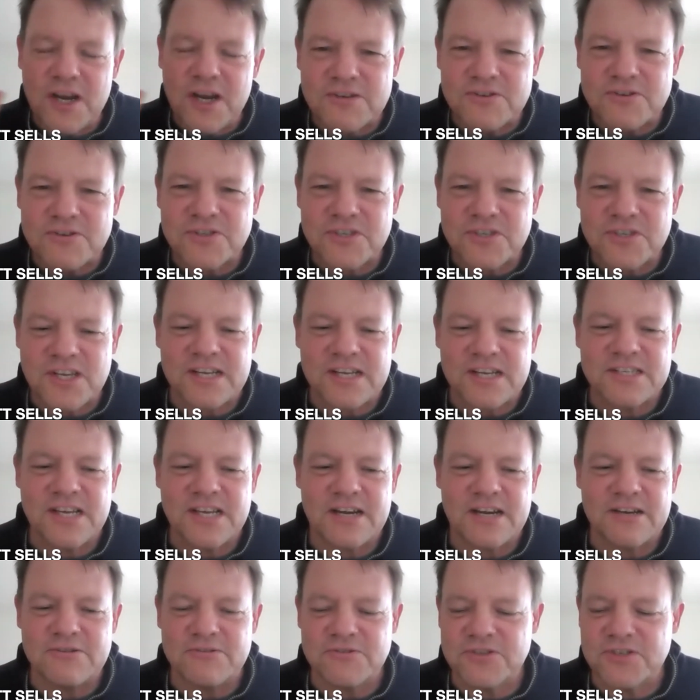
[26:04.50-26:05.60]
you say, it's
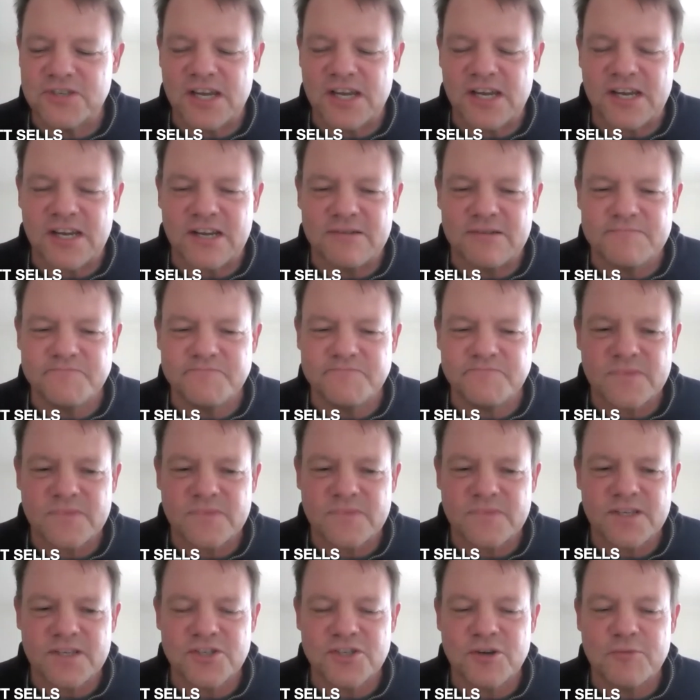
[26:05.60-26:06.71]
how you say it.
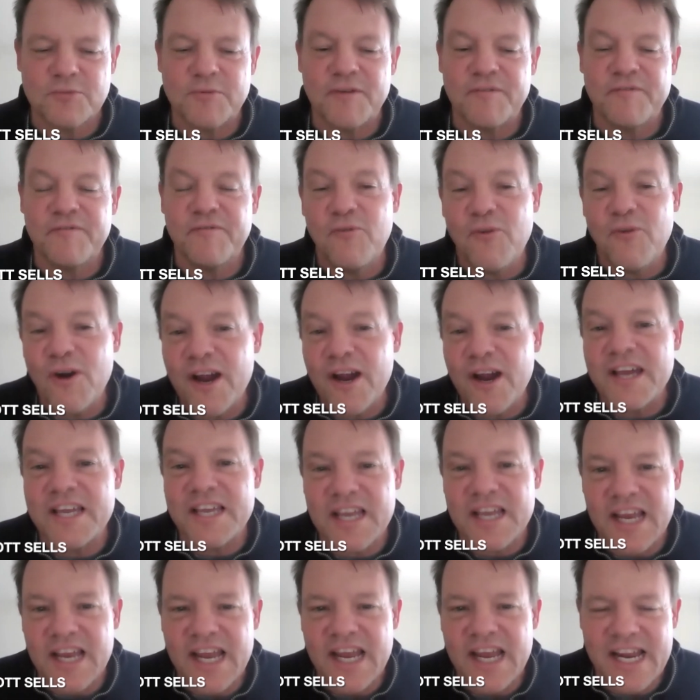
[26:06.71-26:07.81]
So before I
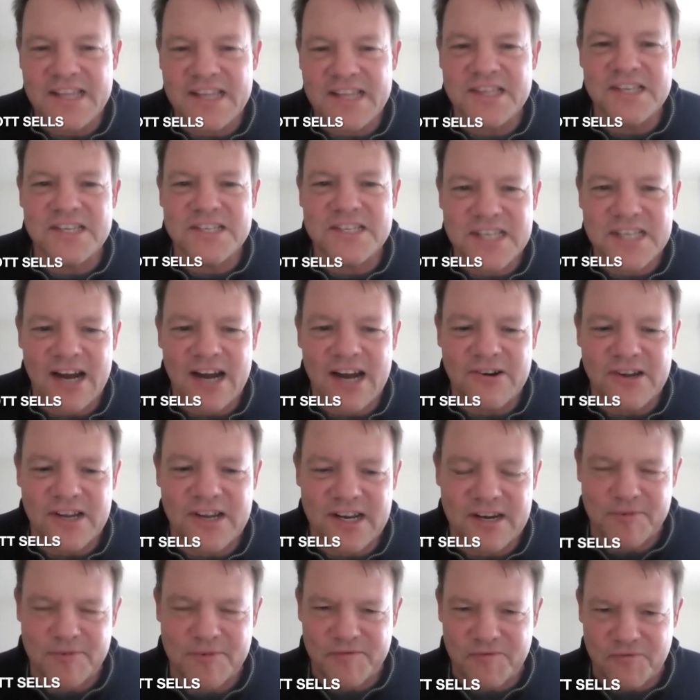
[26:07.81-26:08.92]
hand this out,
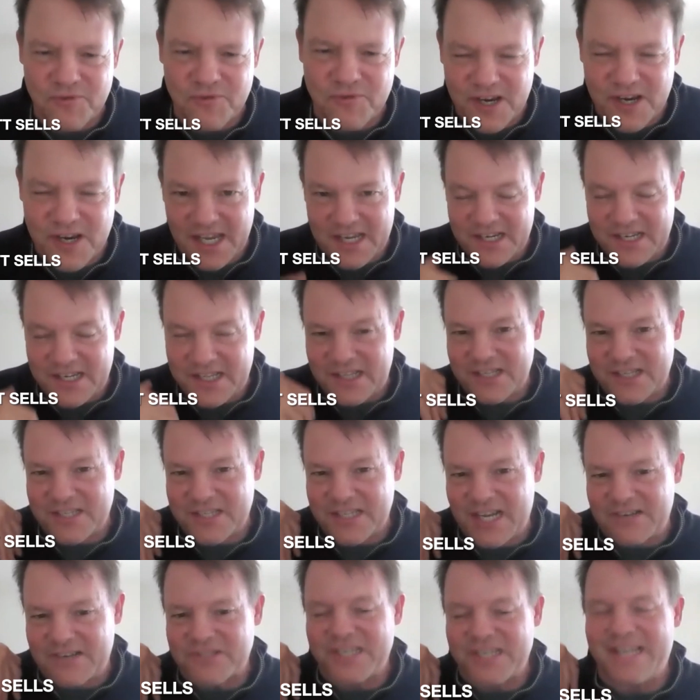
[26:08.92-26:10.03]
and before I handed
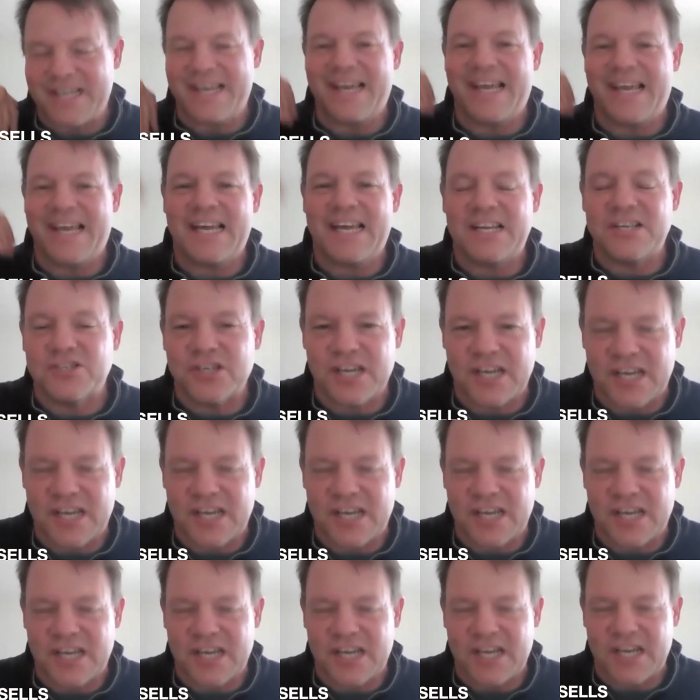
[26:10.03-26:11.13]
this out to
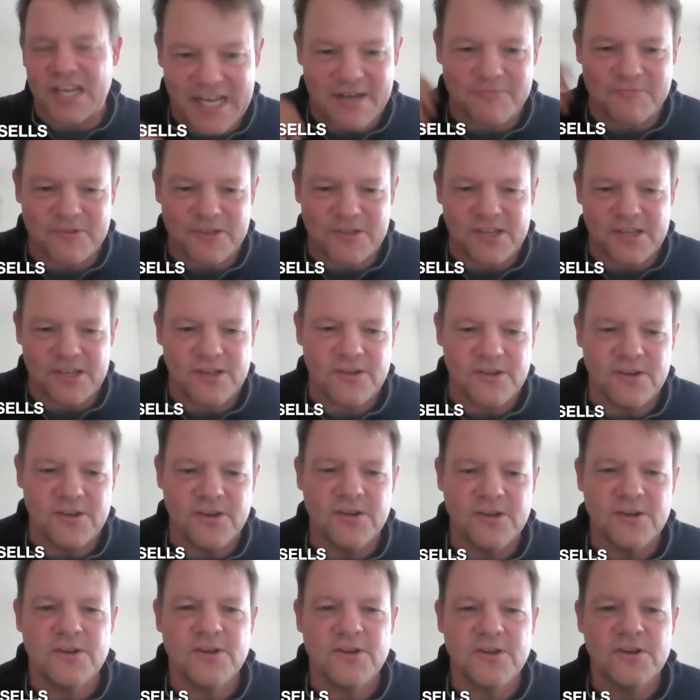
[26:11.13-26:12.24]
AJ's family,
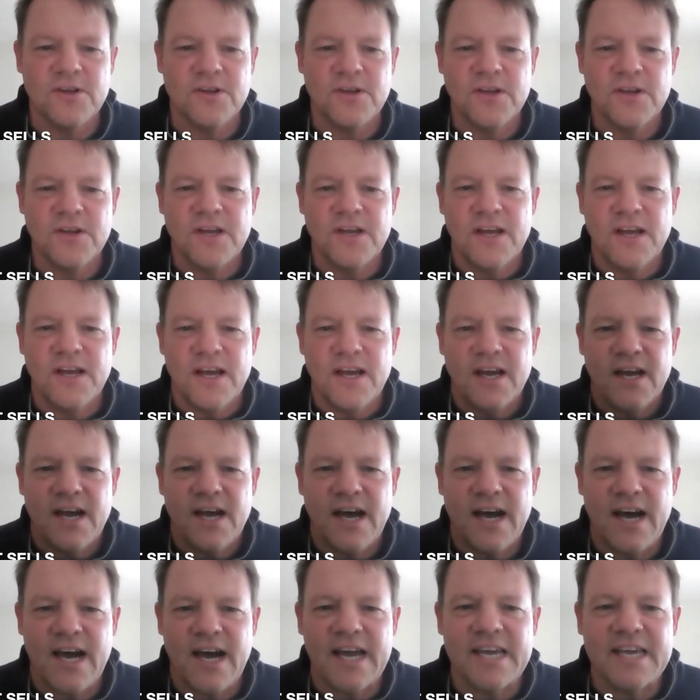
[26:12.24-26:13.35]

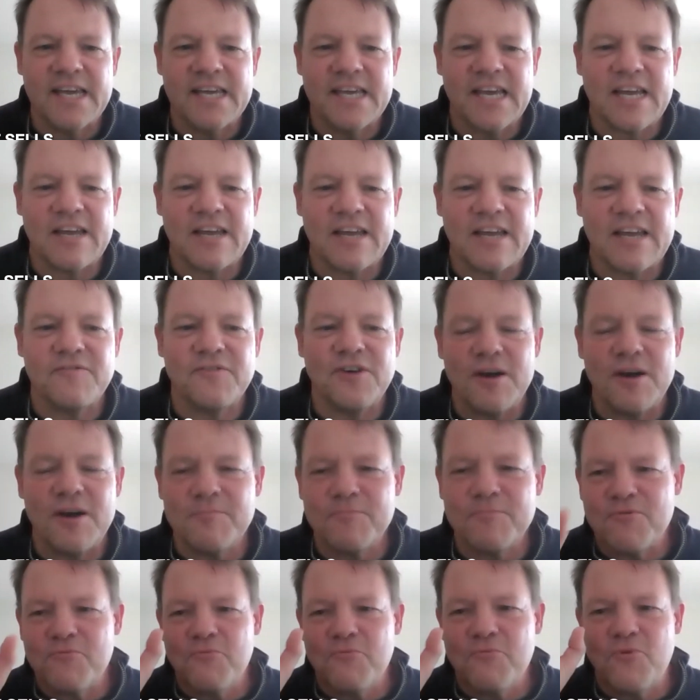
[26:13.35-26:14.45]
I gave
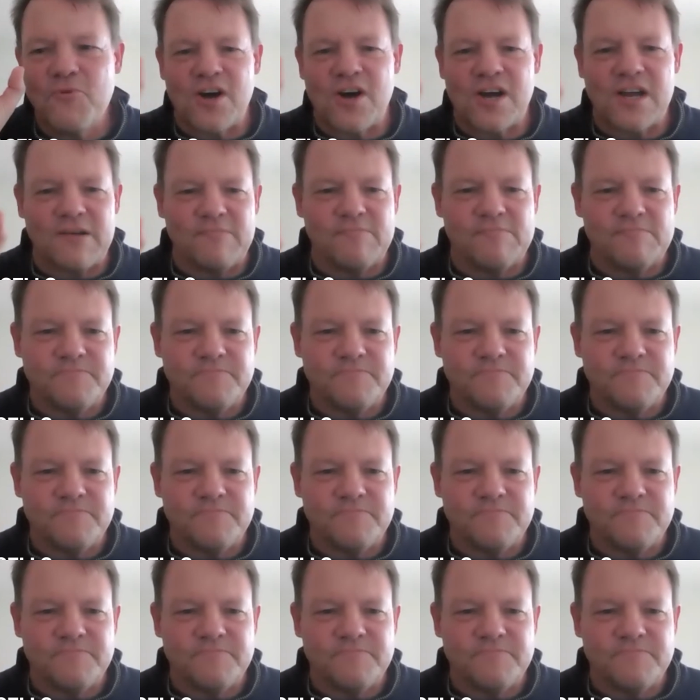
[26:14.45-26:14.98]
number 1,